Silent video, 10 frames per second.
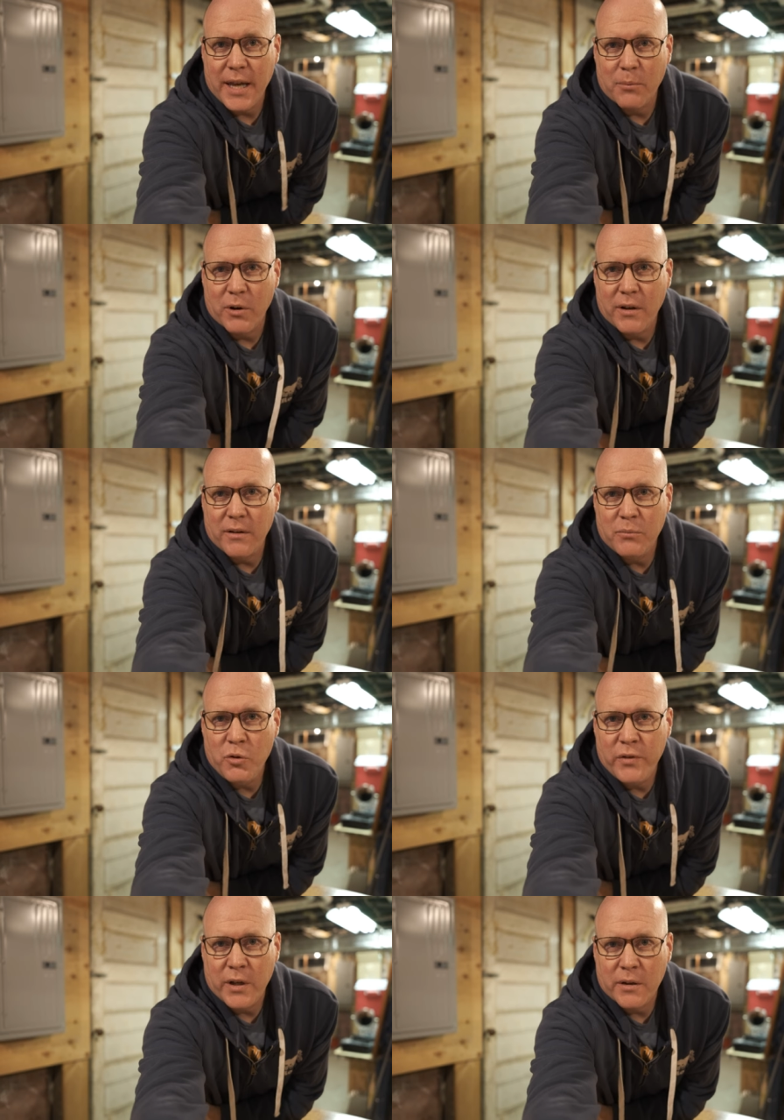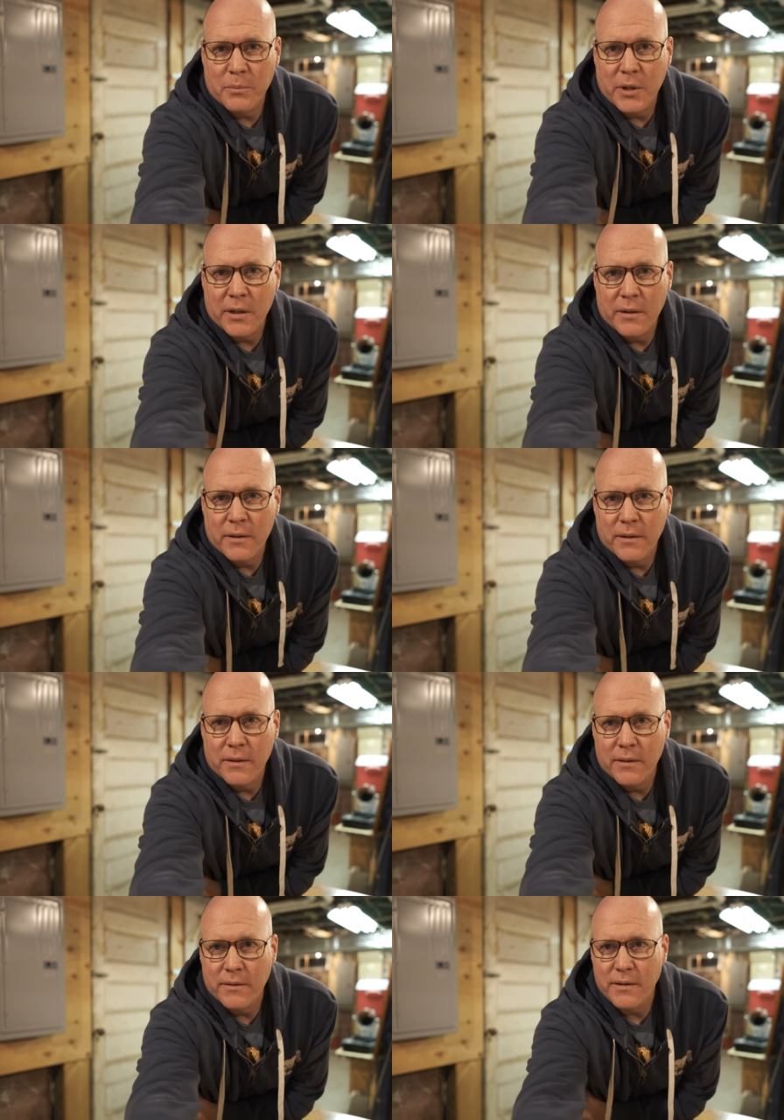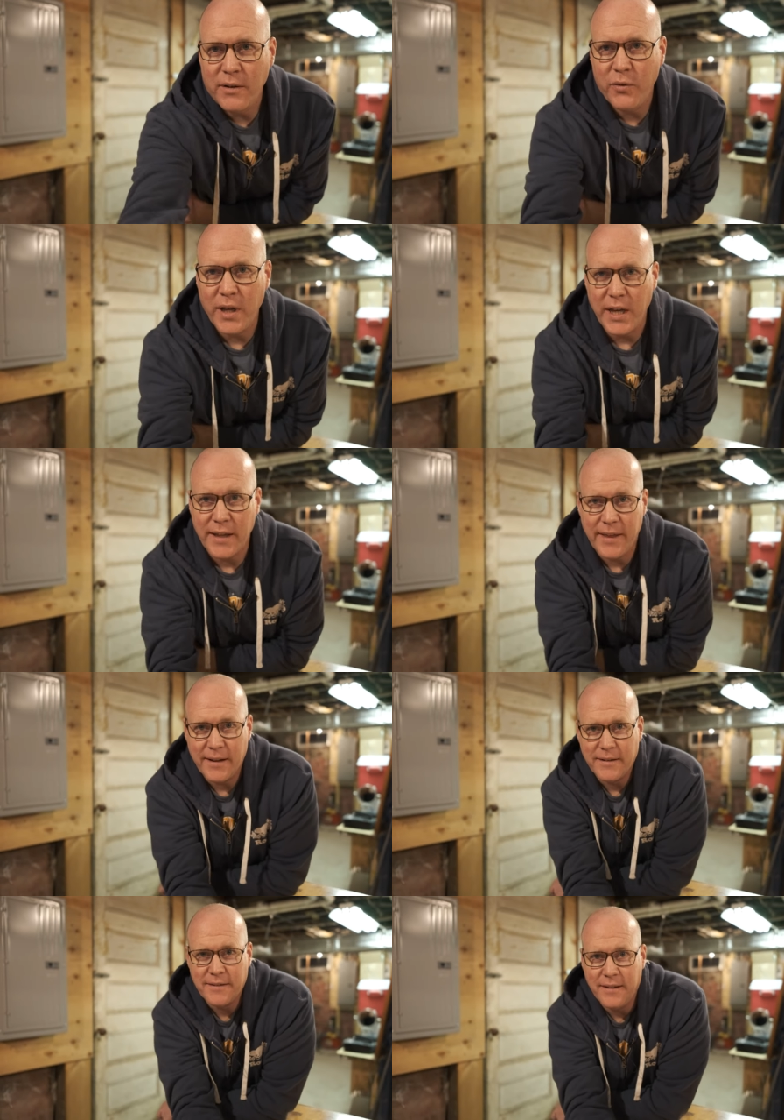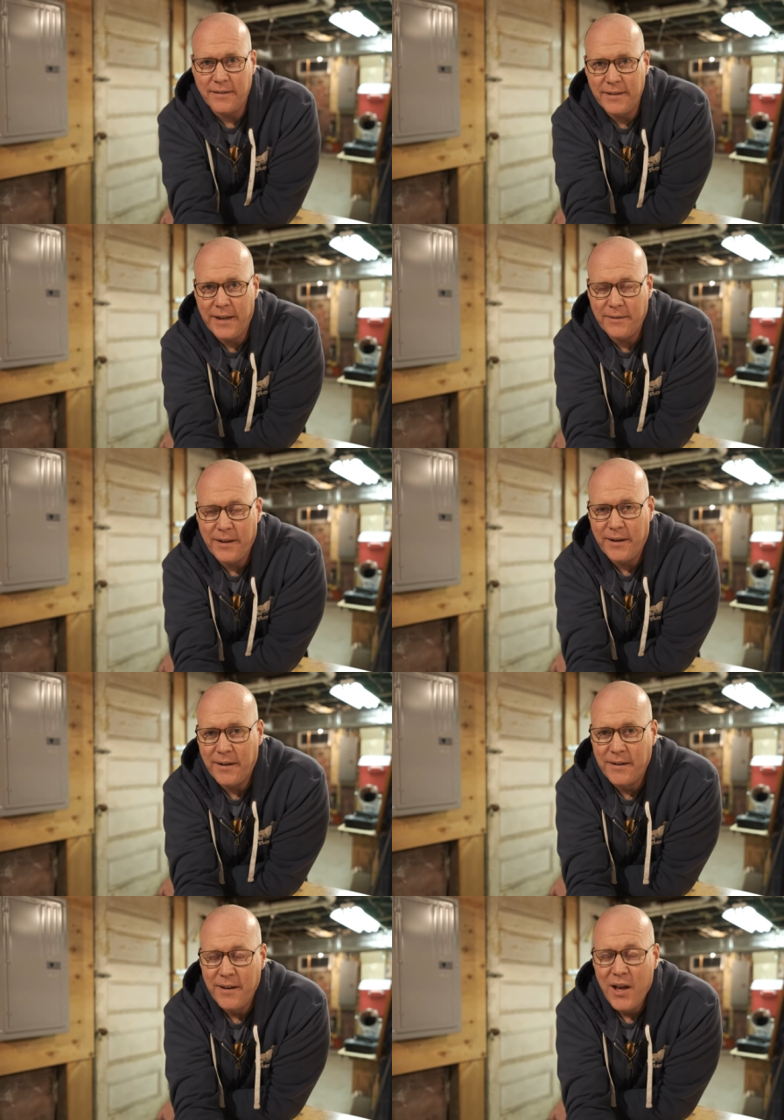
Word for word: camera is moving on me. Let's see if we can get that to settle down there.